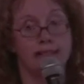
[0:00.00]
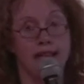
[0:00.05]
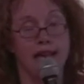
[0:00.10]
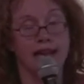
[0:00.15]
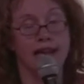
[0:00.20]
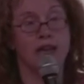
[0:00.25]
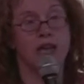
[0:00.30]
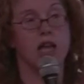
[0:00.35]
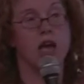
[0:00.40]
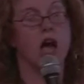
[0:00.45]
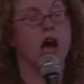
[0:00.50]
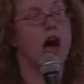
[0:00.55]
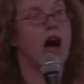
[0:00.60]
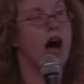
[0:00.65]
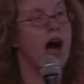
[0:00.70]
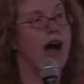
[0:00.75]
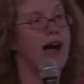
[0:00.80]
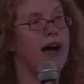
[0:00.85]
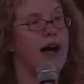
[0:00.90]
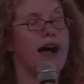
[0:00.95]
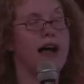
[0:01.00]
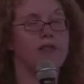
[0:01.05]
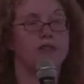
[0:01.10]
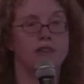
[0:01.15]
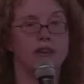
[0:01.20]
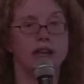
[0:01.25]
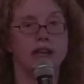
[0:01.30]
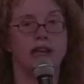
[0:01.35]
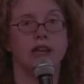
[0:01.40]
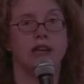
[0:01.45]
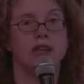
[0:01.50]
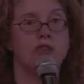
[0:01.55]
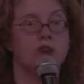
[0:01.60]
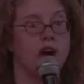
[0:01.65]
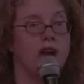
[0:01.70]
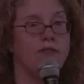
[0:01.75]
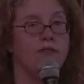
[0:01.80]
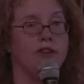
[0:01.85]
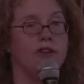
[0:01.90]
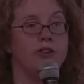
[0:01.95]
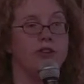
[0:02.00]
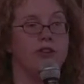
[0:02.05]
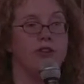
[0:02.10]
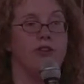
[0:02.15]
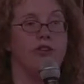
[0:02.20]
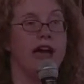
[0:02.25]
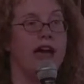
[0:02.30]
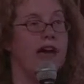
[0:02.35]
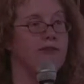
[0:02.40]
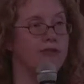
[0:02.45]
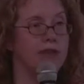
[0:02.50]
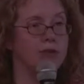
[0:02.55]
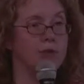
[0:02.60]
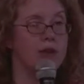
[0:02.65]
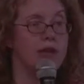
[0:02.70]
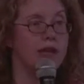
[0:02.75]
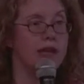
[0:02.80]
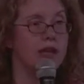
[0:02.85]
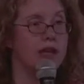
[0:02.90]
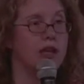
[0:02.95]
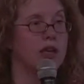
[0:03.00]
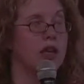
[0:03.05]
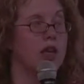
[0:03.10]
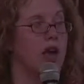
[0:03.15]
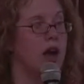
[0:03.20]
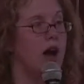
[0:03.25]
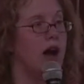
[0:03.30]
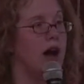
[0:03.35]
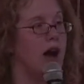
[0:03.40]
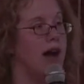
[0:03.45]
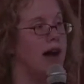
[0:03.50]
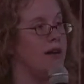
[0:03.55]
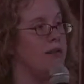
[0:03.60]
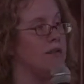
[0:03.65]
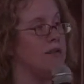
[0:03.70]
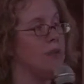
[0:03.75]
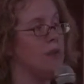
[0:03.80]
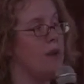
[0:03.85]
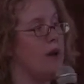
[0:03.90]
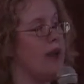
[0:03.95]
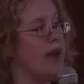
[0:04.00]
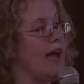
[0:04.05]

like I read Coffee News every week when